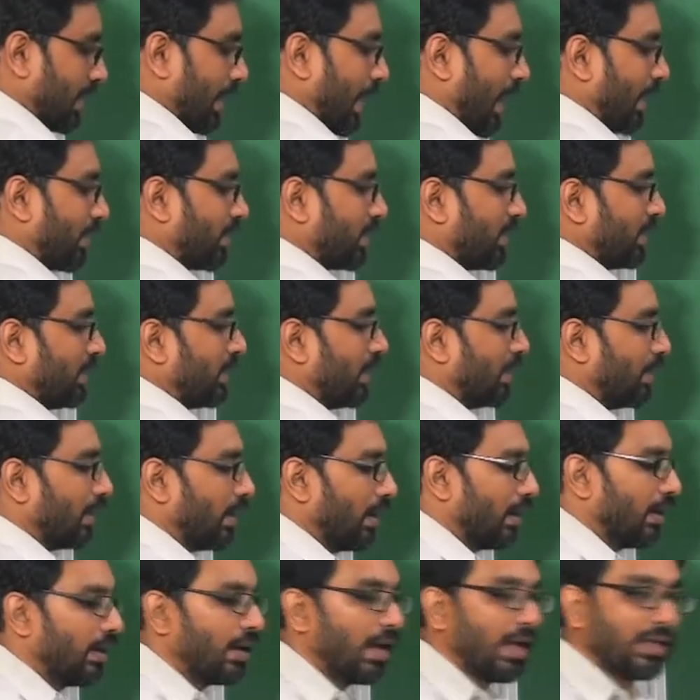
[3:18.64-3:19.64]
at the
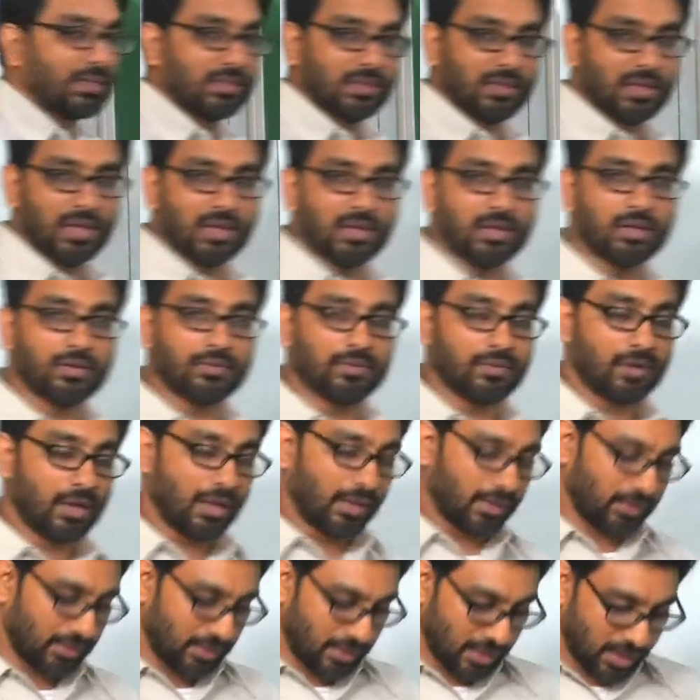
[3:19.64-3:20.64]

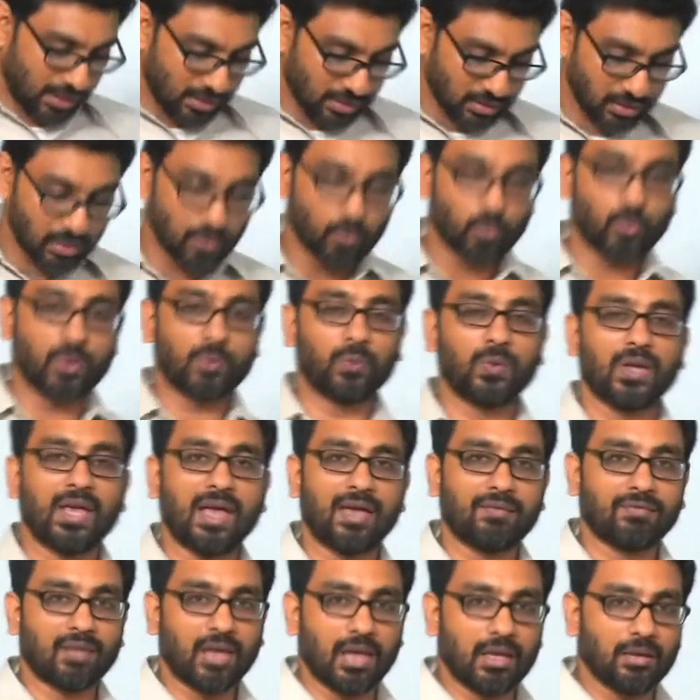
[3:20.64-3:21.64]
end when we
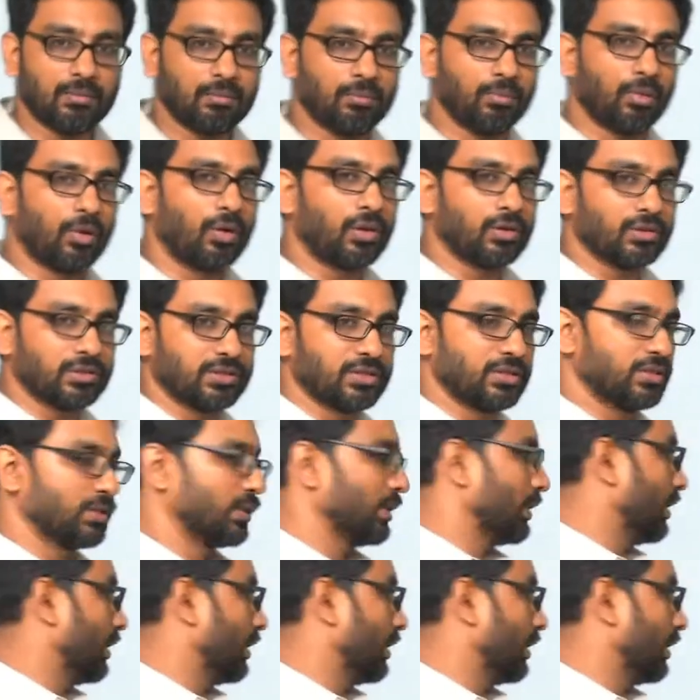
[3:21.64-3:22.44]
have n balls